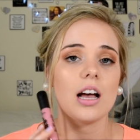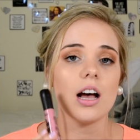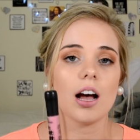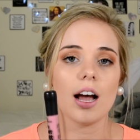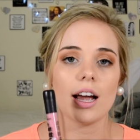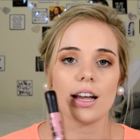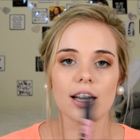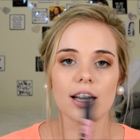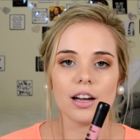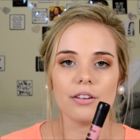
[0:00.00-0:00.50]
a
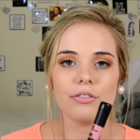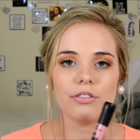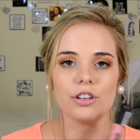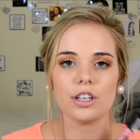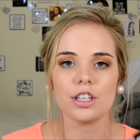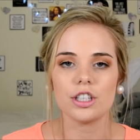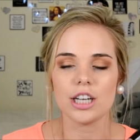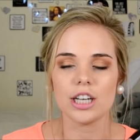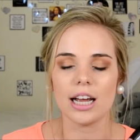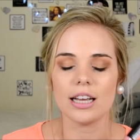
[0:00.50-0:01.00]
high
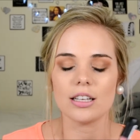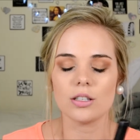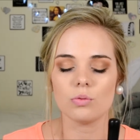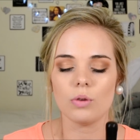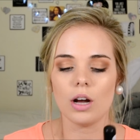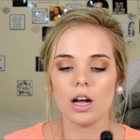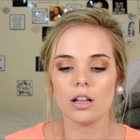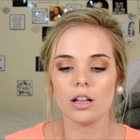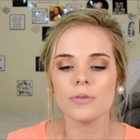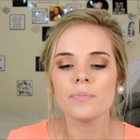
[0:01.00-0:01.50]
coverage as
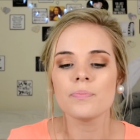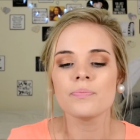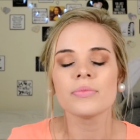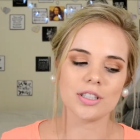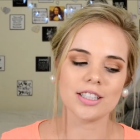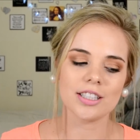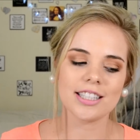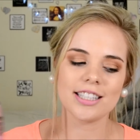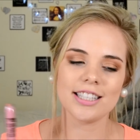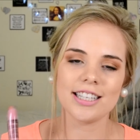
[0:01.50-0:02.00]
well.
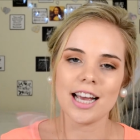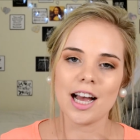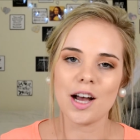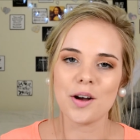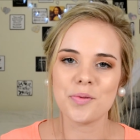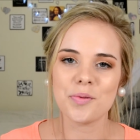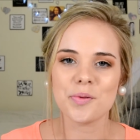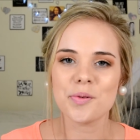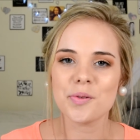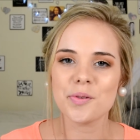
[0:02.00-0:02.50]
We'll see
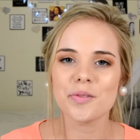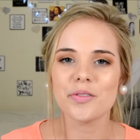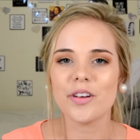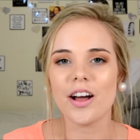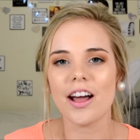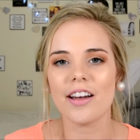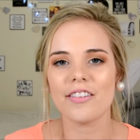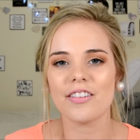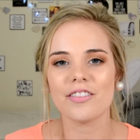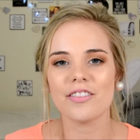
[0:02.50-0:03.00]
how all
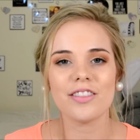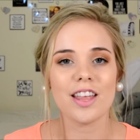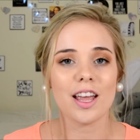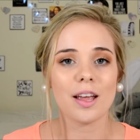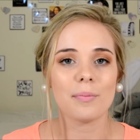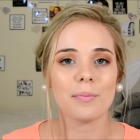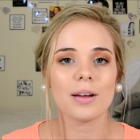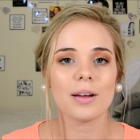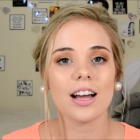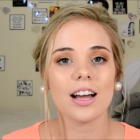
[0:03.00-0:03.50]
five of
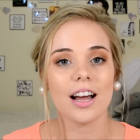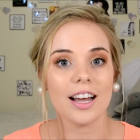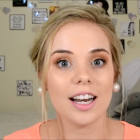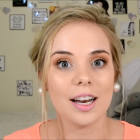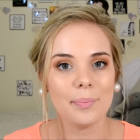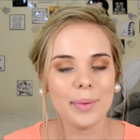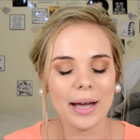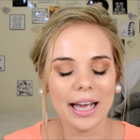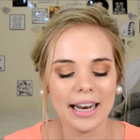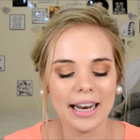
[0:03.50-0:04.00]
them
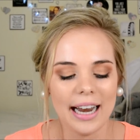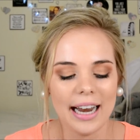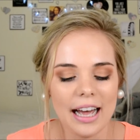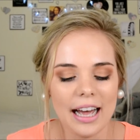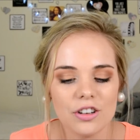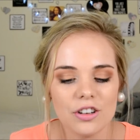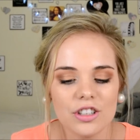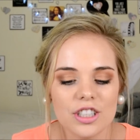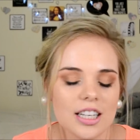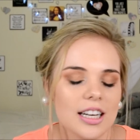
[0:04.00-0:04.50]
kind of pan
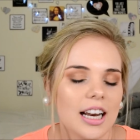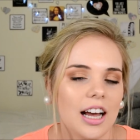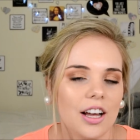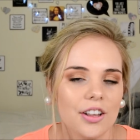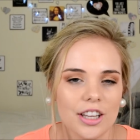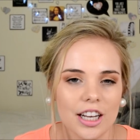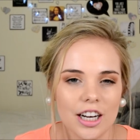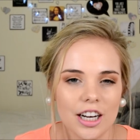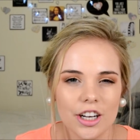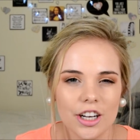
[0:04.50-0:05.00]
out and
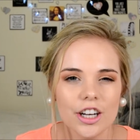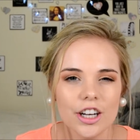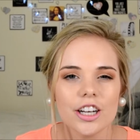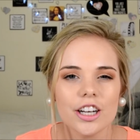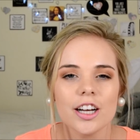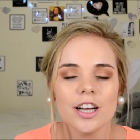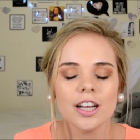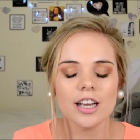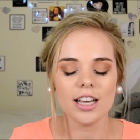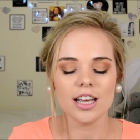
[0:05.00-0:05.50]
how they
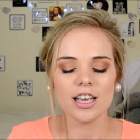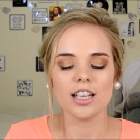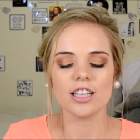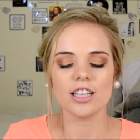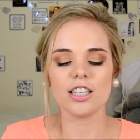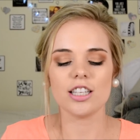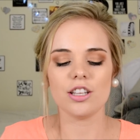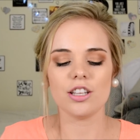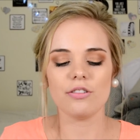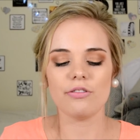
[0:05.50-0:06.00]
look.
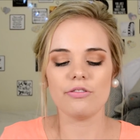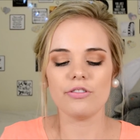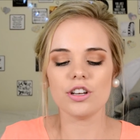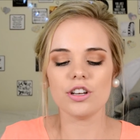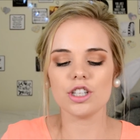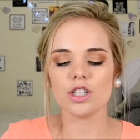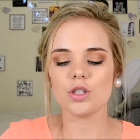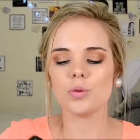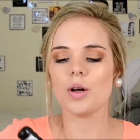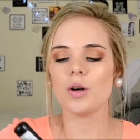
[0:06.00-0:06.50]
So the
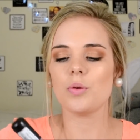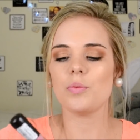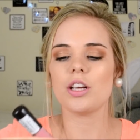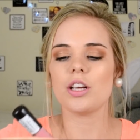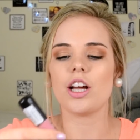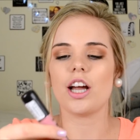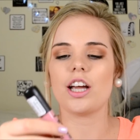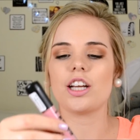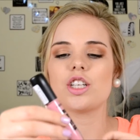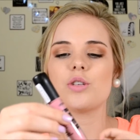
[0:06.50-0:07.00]
first one we're
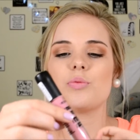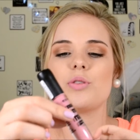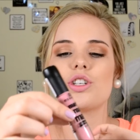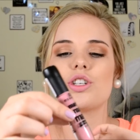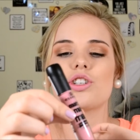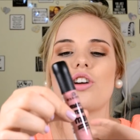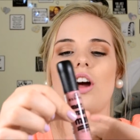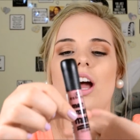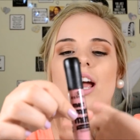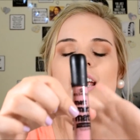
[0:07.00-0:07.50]
going to be
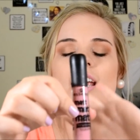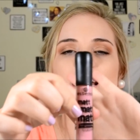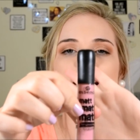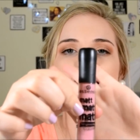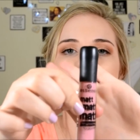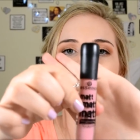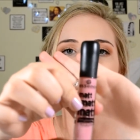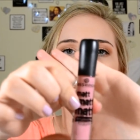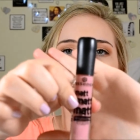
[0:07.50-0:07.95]
trying is